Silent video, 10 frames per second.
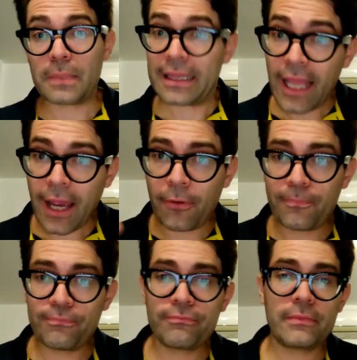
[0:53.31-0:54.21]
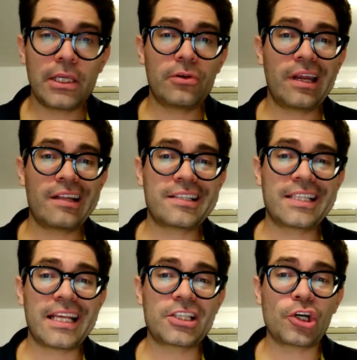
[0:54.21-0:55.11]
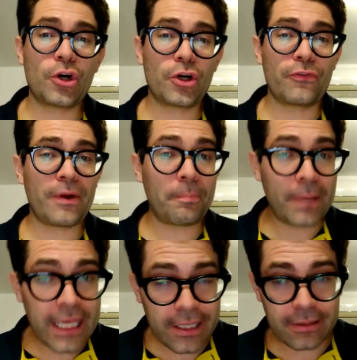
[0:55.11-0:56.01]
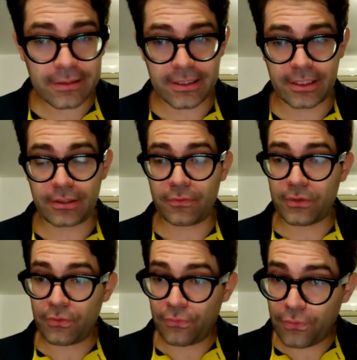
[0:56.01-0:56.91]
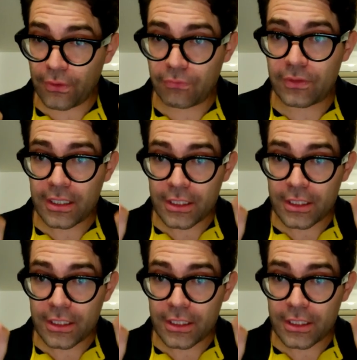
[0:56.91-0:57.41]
But now, the United States Court of Appeals of the Fifth